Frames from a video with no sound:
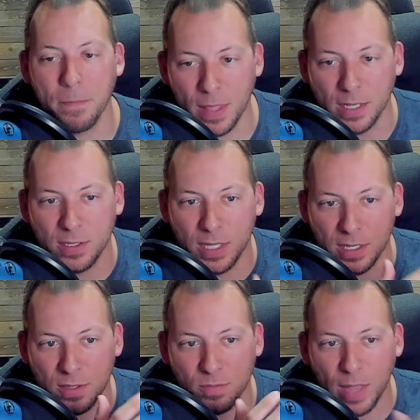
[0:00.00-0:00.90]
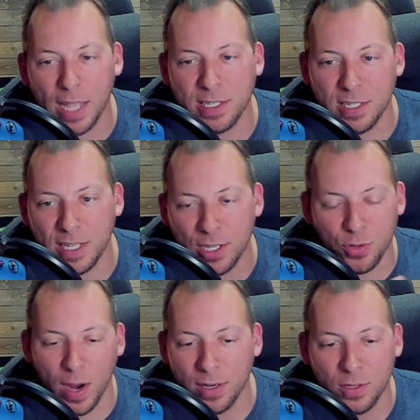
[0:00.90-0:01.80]
This, this S E C
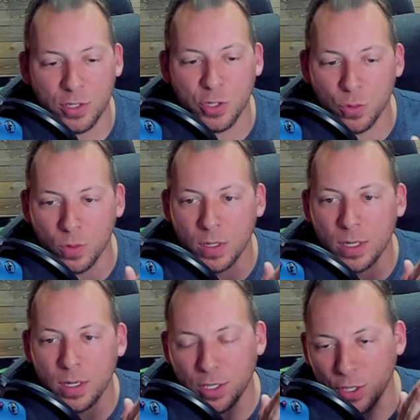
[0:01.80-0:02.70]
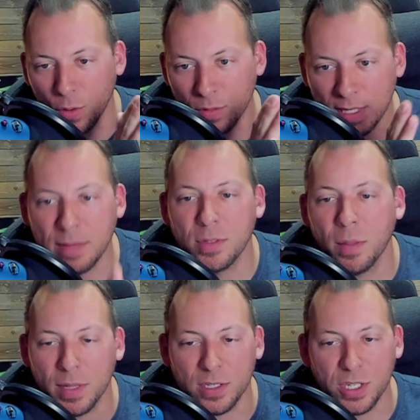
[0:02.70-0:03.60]
trying to, you know, deem
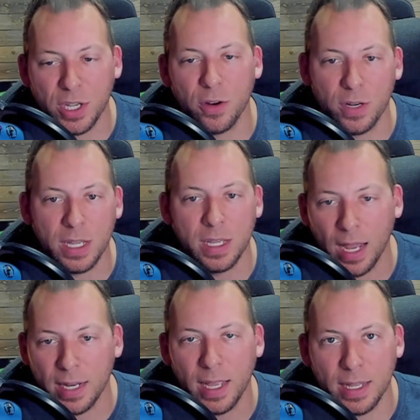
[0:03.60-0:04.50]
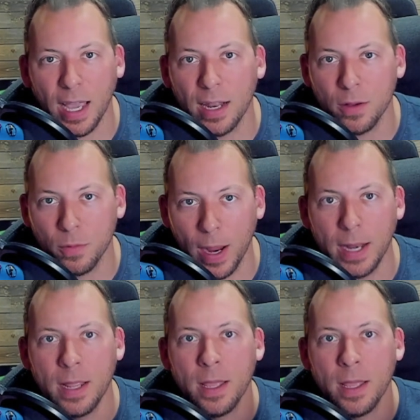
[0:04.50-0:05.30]
something a security, yada, yada, yada, right?